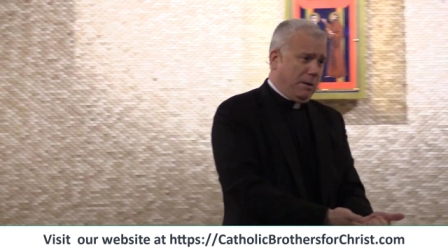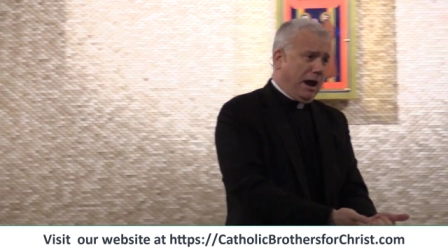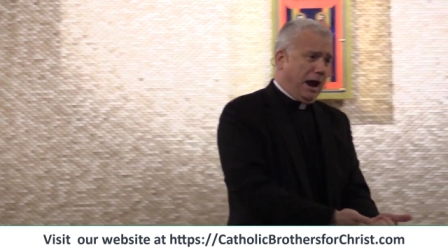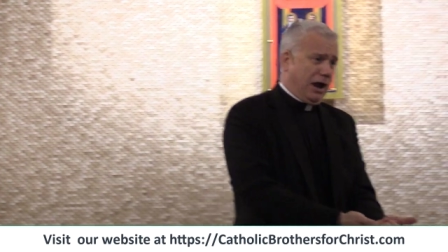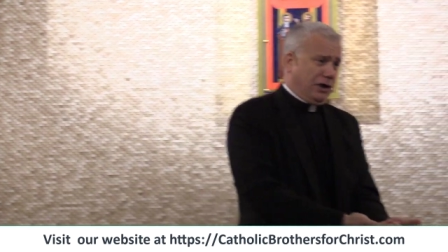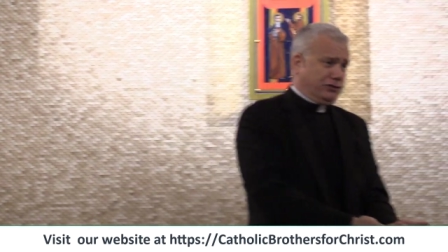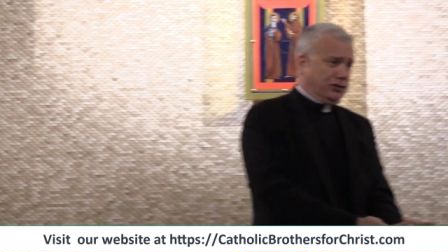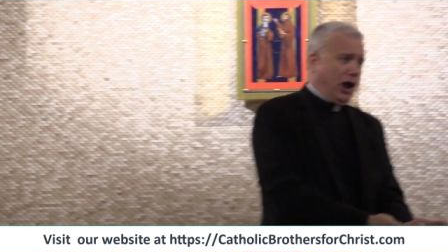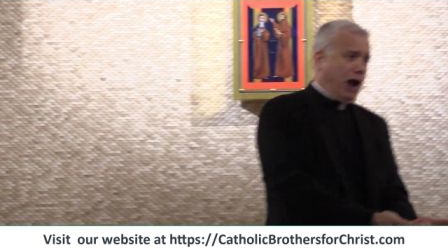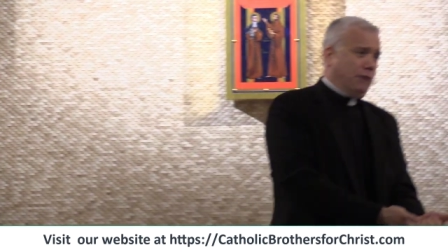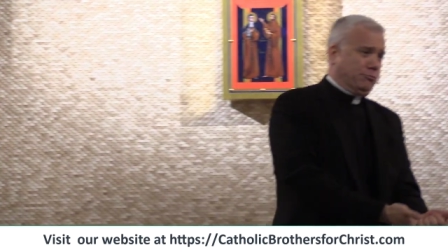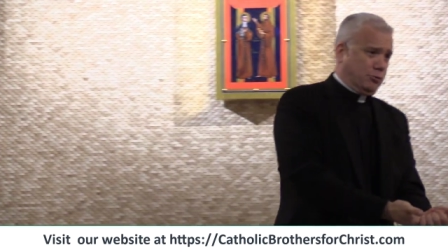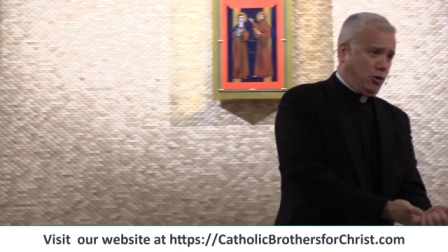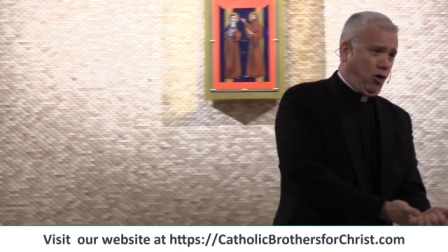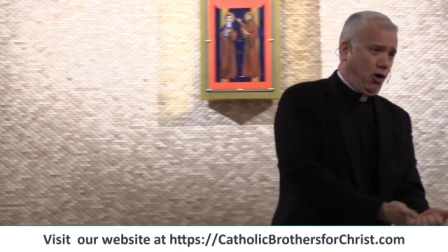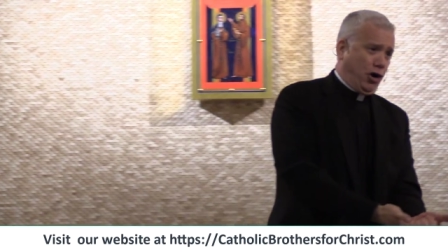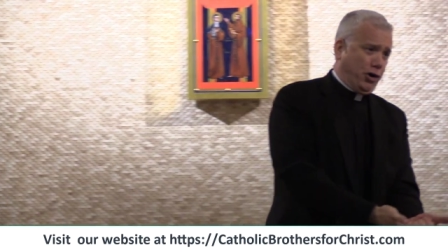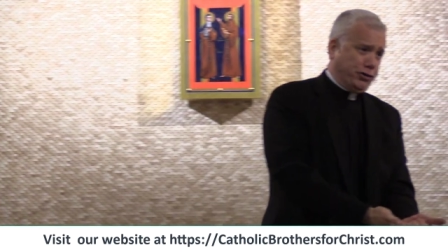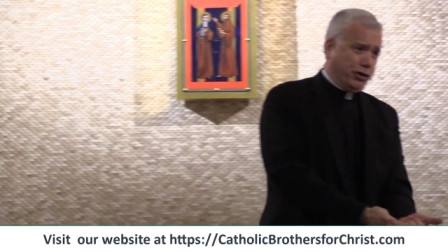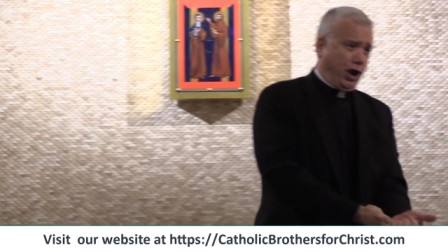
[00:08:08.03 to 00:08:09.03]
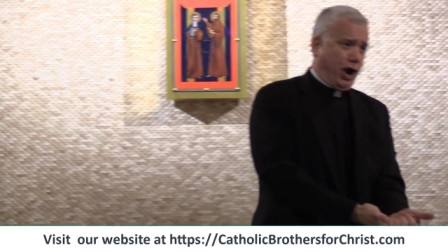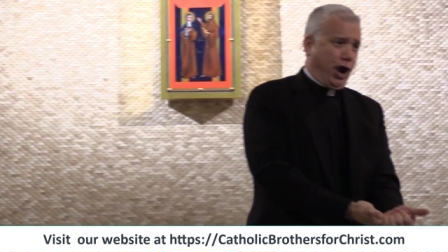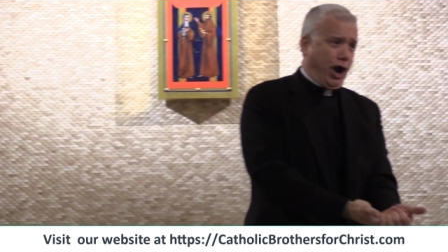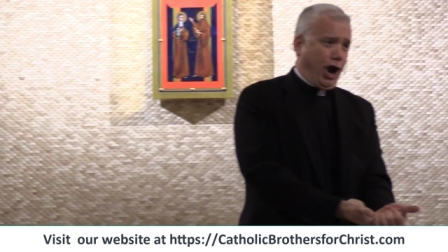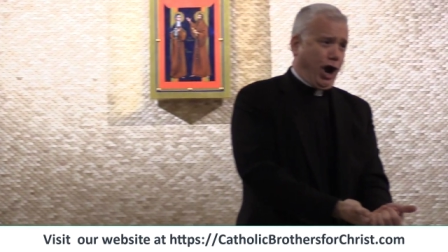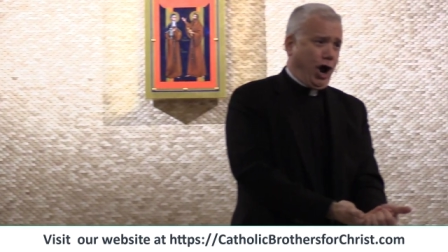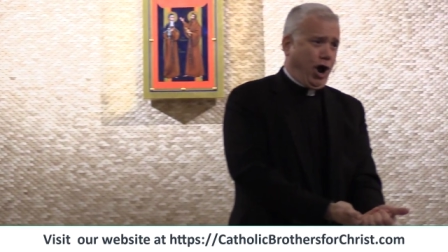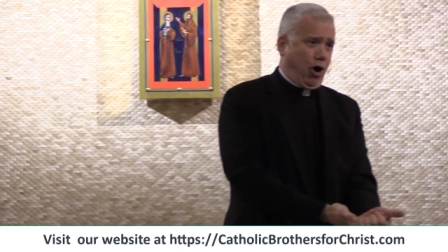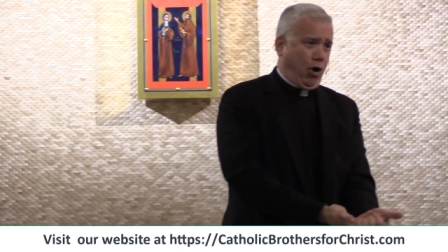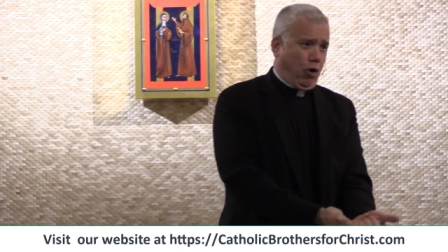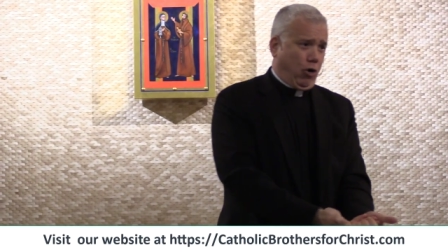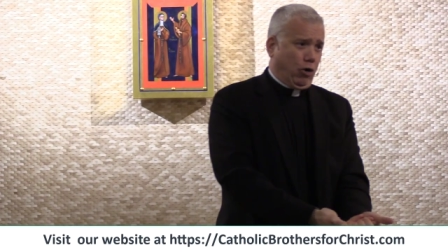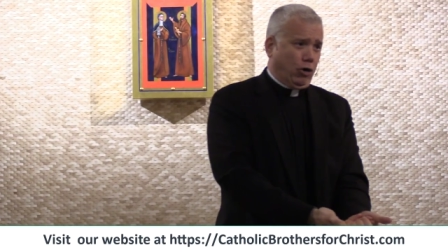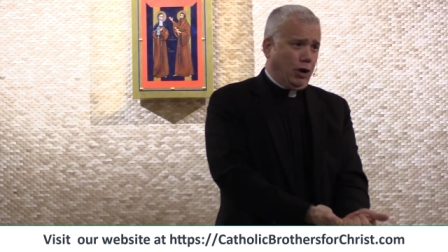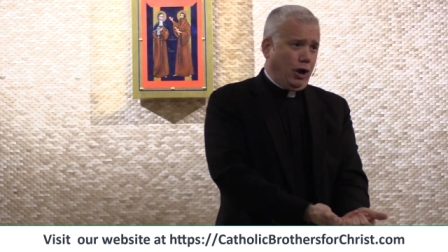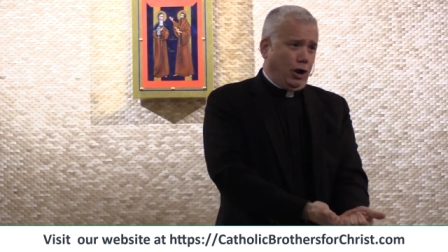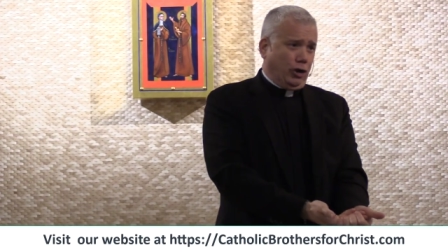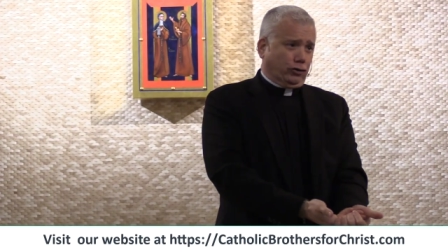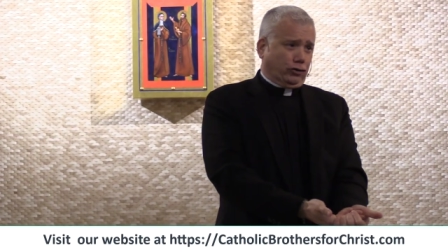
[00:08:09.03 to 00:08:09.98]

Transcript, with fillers: Mass, I'm going to hell.